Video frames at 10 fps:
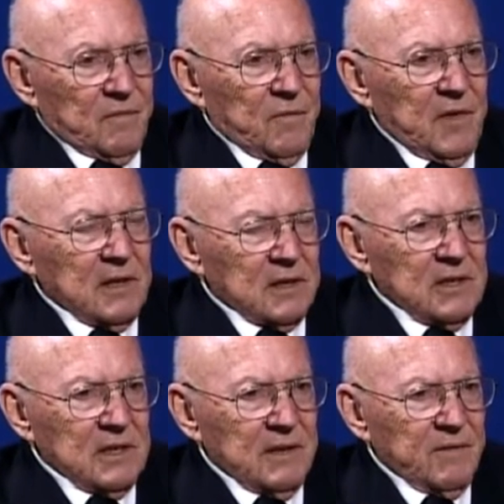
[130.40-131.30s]
felt
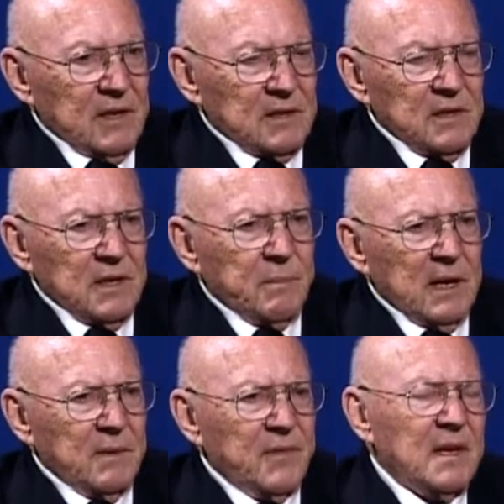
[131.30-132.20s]
good
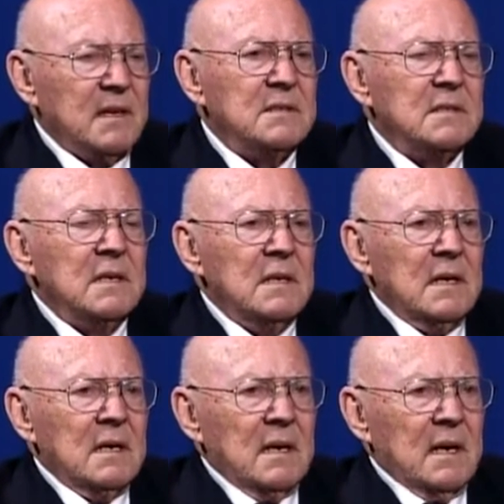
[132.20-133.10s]
about things,
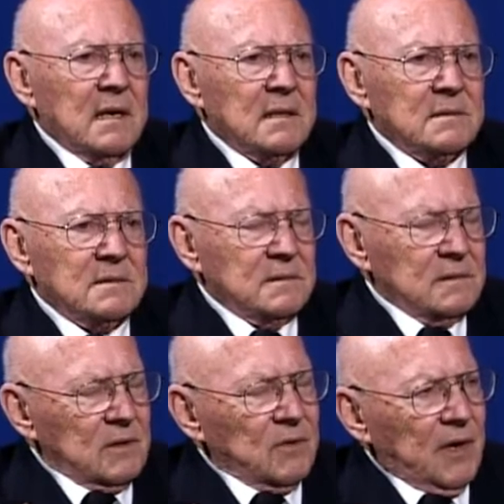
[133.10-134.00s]

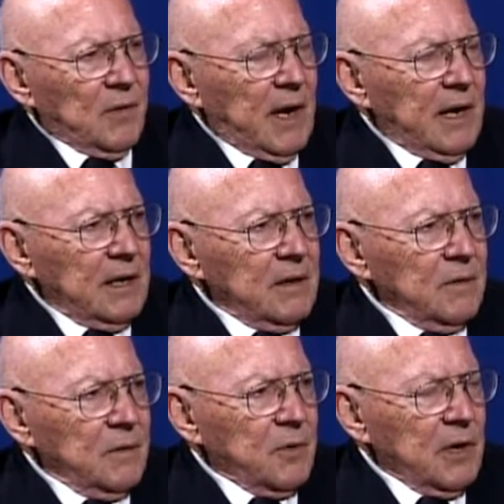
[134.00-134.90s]
going right into
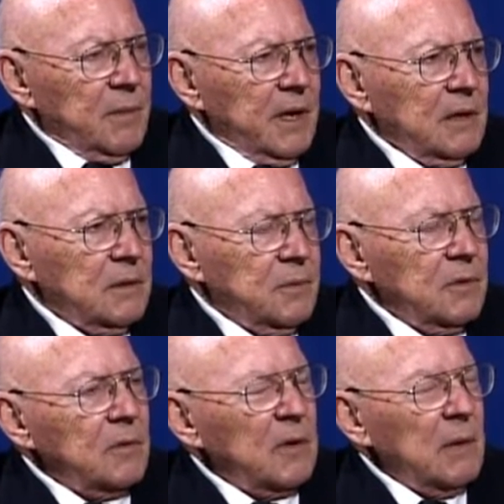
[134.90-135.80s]
a pre-medical
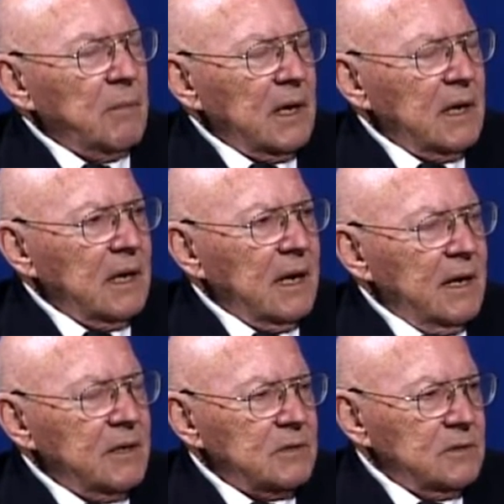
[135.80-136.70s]
program right out of high
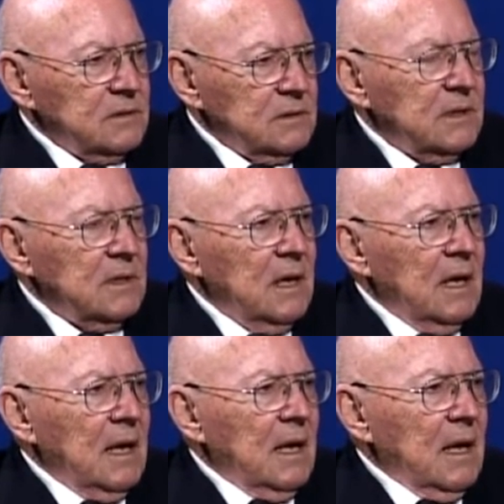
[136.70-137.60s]
school,
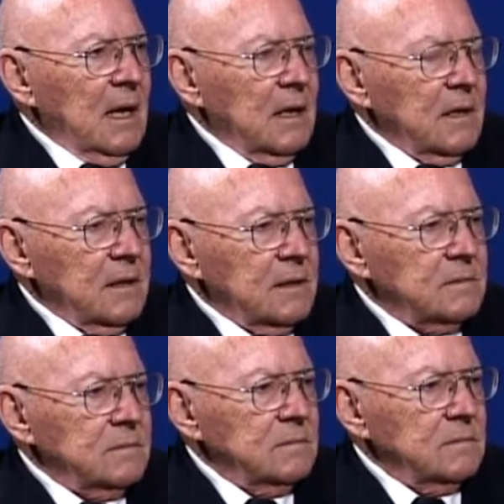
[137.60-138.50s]
and
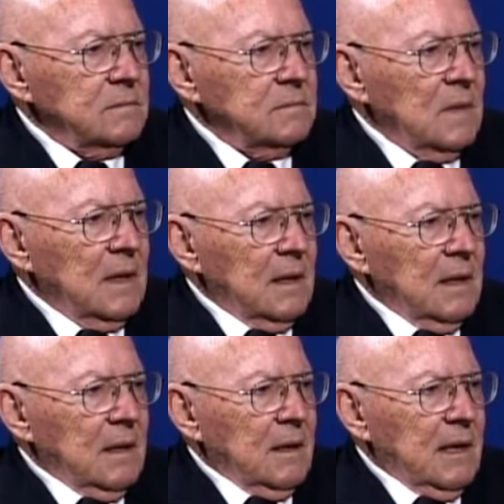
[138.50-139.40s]

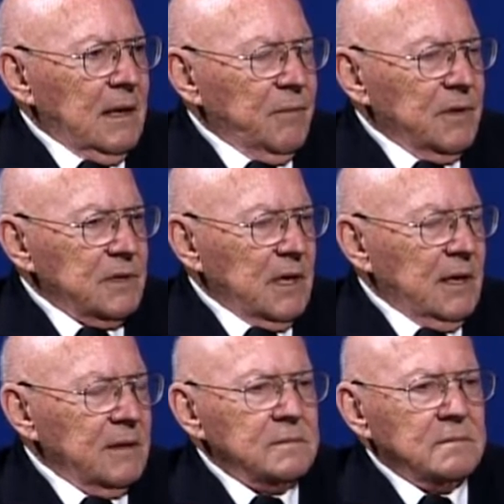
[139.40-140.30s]
it was
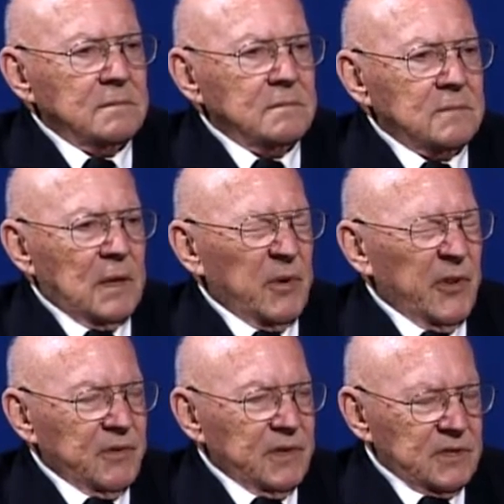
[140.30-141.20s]
my
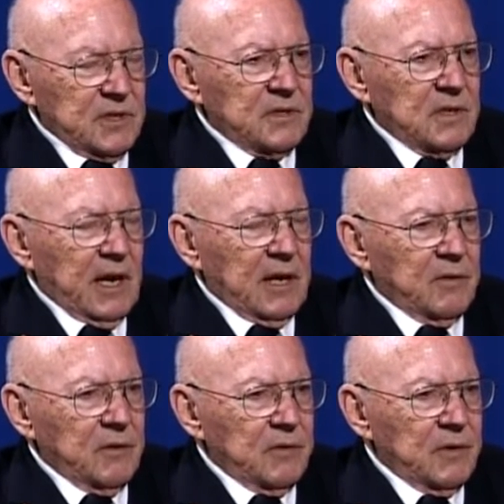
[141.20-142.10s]
mother insisted I go
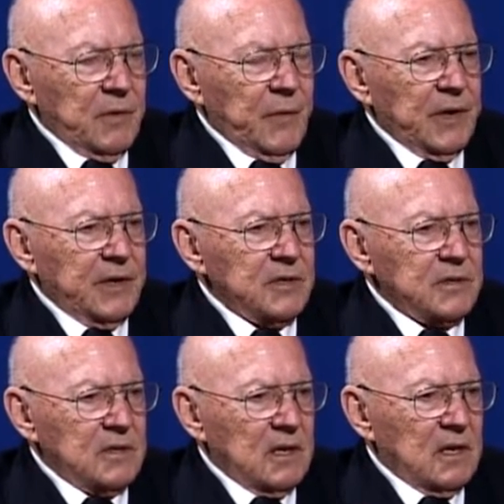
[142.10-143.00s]
to a religious
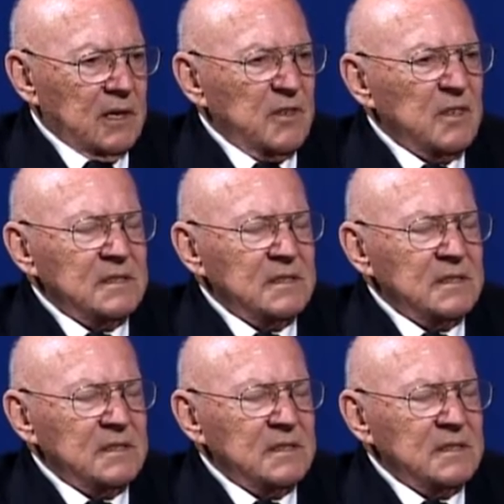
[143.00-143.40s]
college,